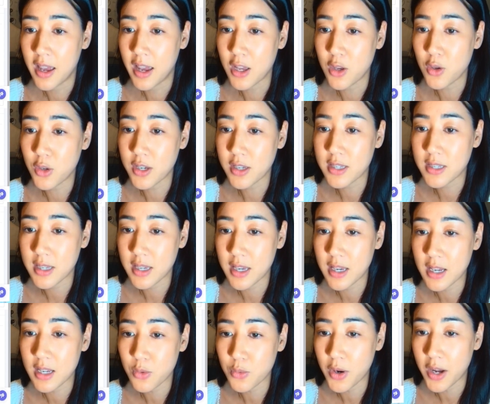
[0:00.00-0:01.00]
And you can
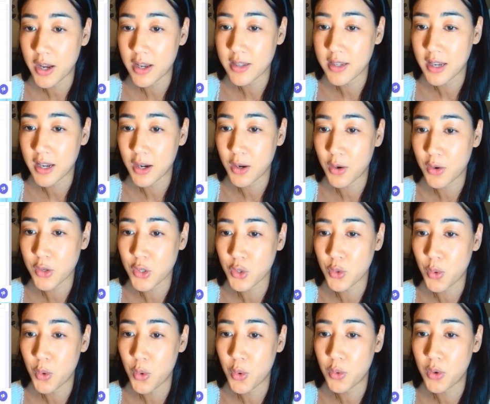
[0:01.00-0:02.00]
see it right here
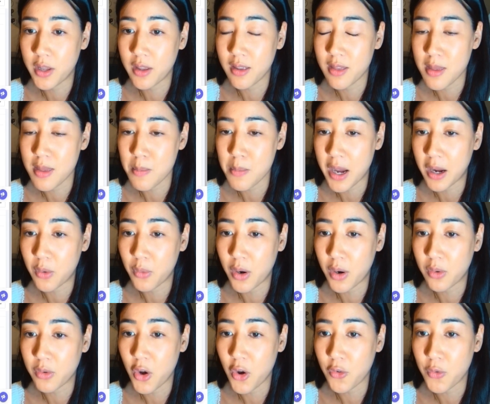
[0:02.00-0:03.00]
scrolling in the
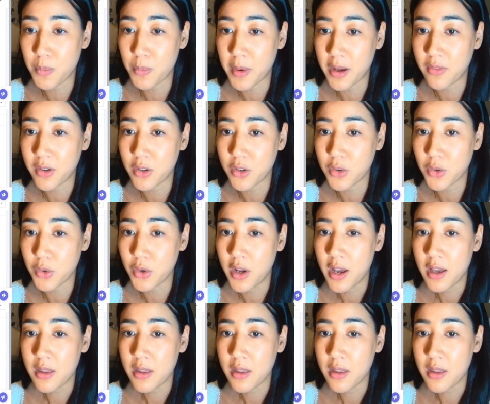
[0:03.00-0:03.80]
background of my video.